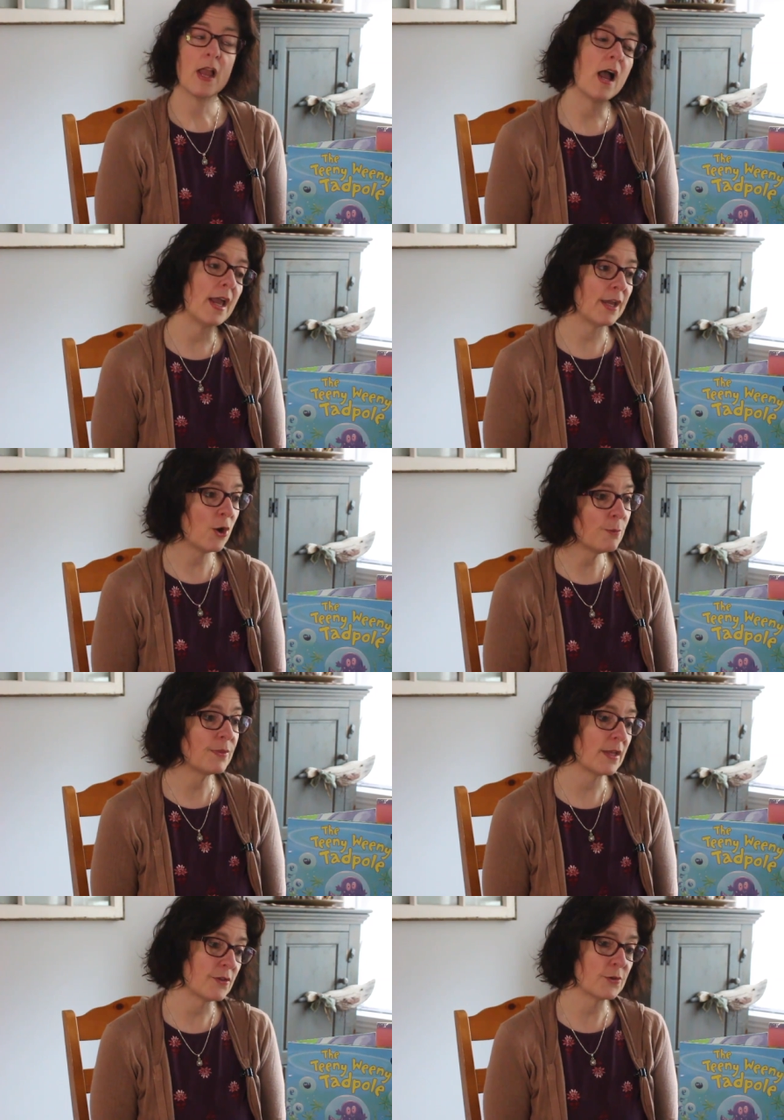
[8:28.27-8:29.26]
I
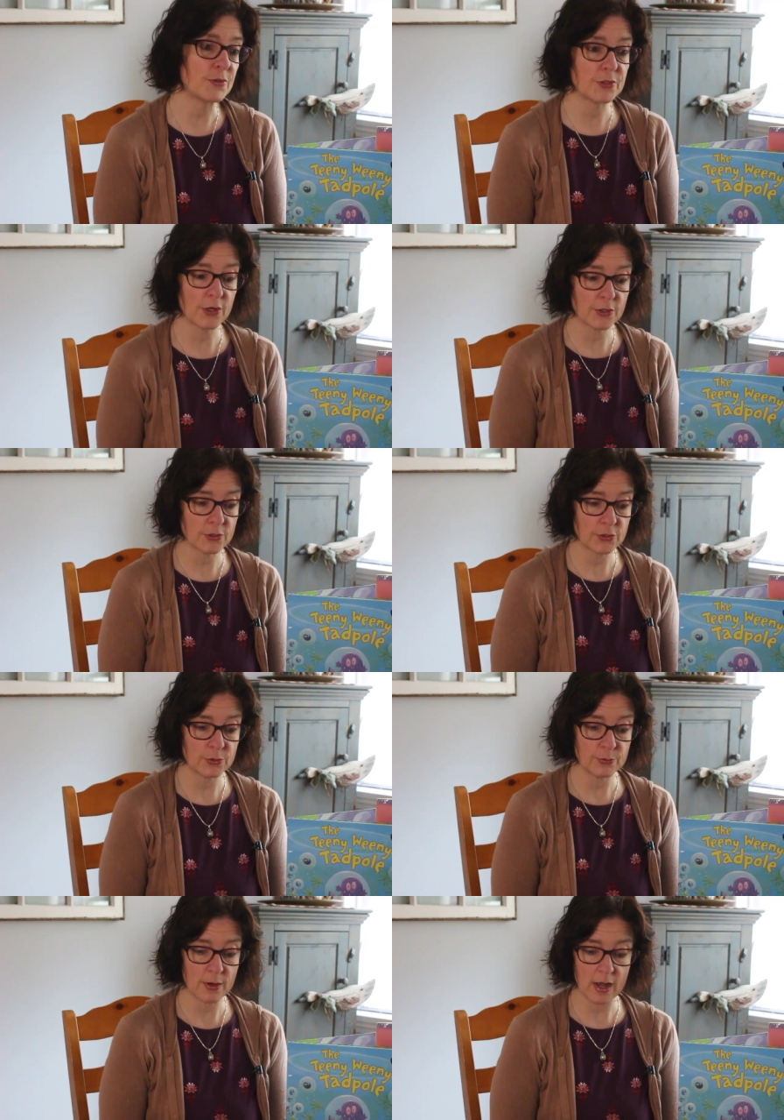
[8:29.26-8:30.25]
hope that they'll start
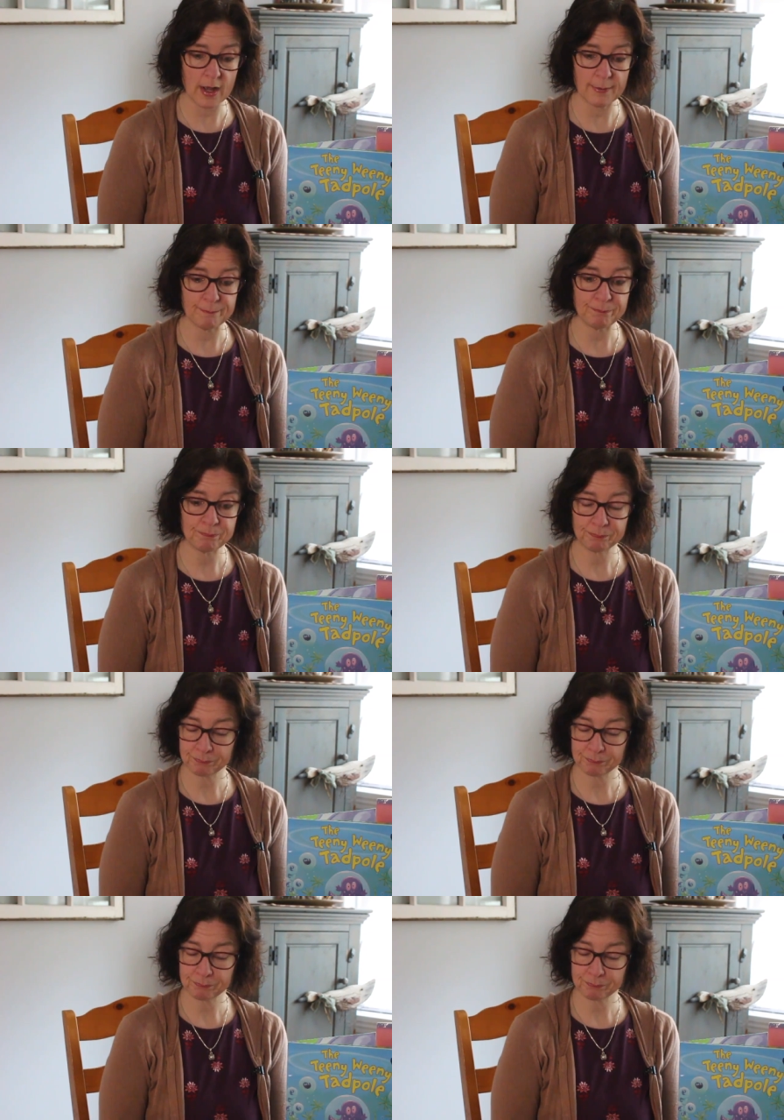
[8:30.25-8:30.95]
to um,